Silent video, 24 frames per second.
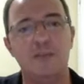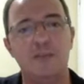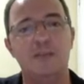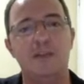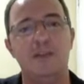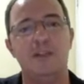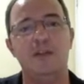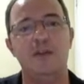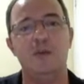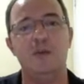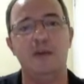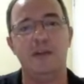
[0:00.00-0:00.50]
the
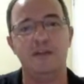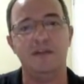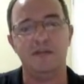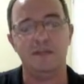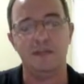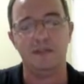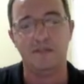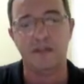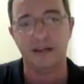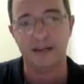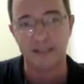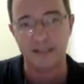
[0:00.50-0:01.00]
D-Wave
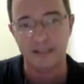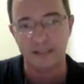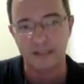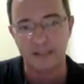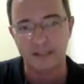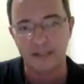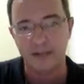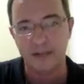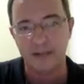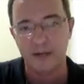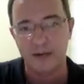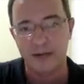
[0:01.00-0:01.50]
device,
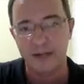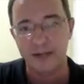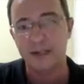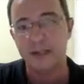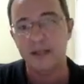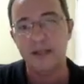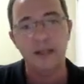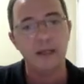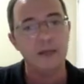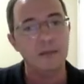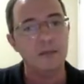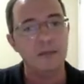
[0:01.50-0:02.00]
right?
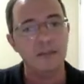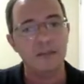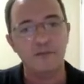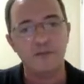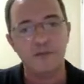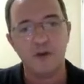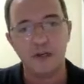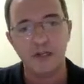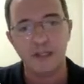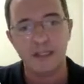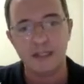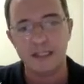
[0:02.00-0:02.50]
But
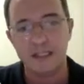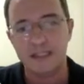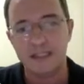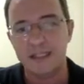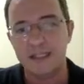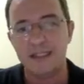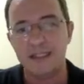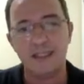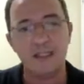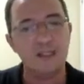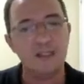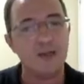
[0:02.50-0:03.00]
for us,
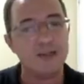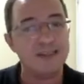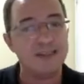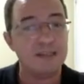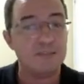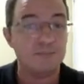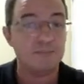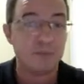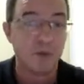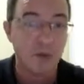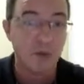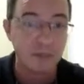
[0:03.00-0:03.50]
this is not a
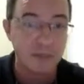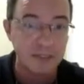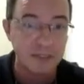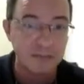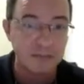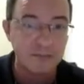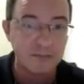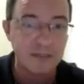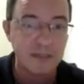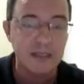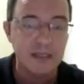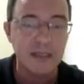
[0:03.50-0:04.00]

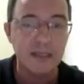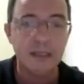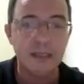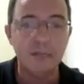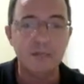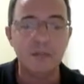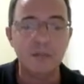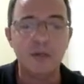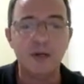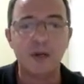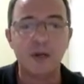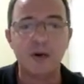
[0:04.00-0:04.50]
problem,
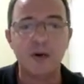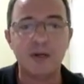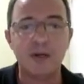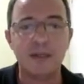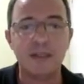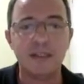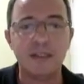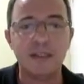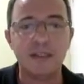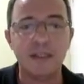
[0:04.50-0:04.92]
because